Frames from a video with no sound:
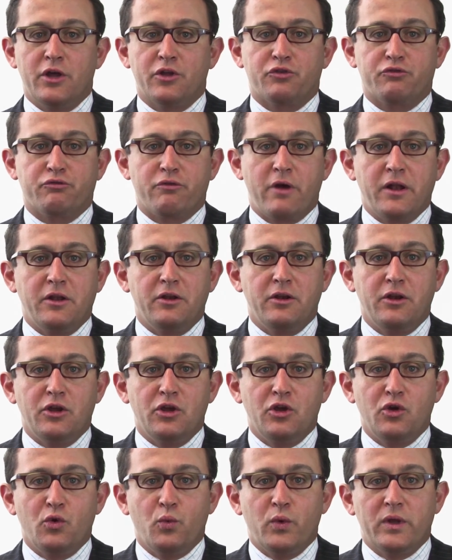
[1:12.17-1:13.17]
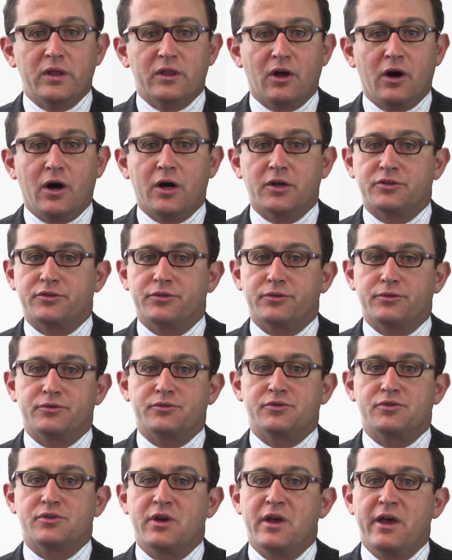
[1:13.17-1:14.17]
threatening you with
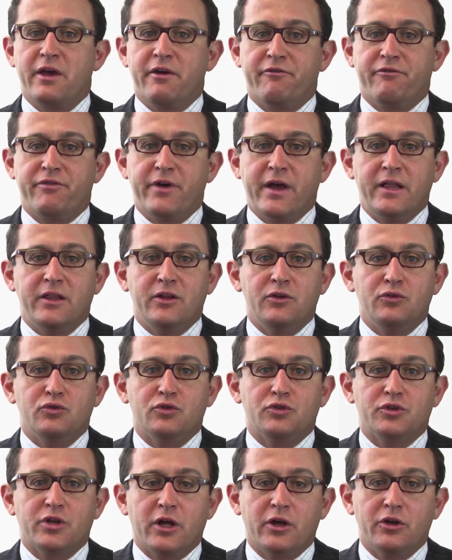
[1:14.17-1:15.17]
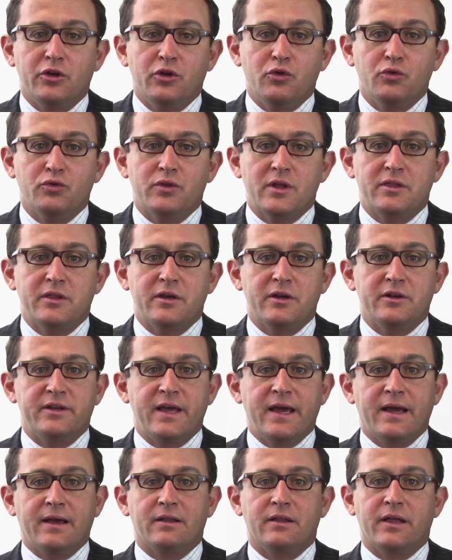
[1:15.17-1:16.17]
lawsuits, failing to tell you that they're
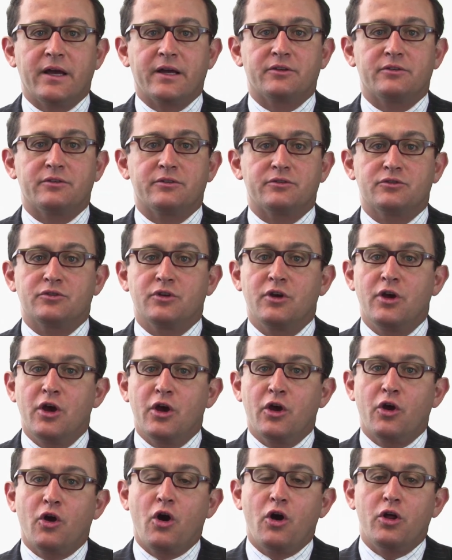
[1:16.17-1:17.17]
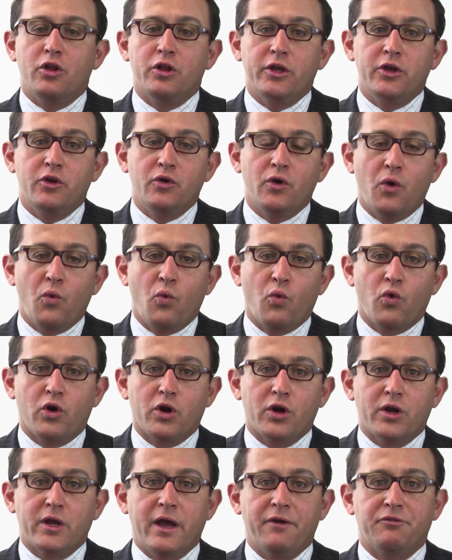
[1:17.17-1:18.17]
debt collectors, calling you at
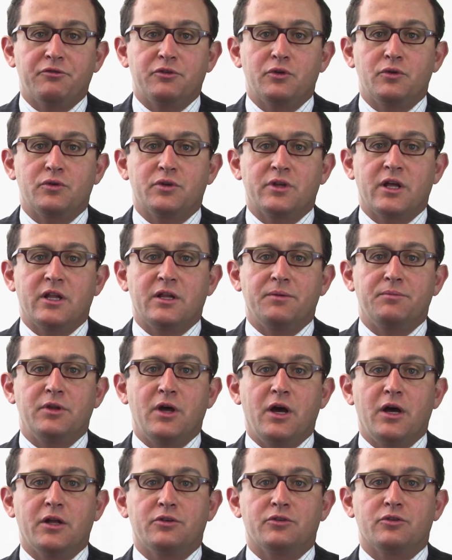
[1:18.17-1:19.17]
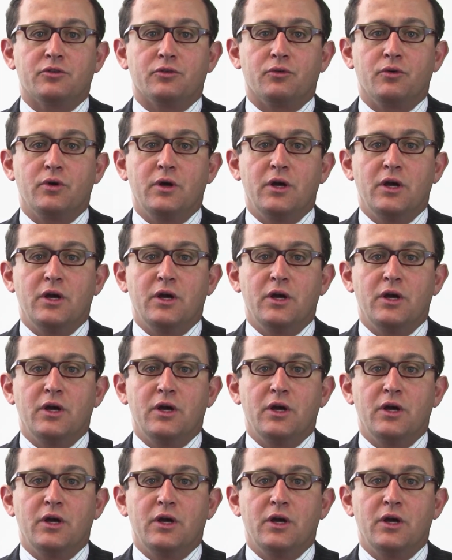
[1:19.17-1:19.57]
work after you tell them not to,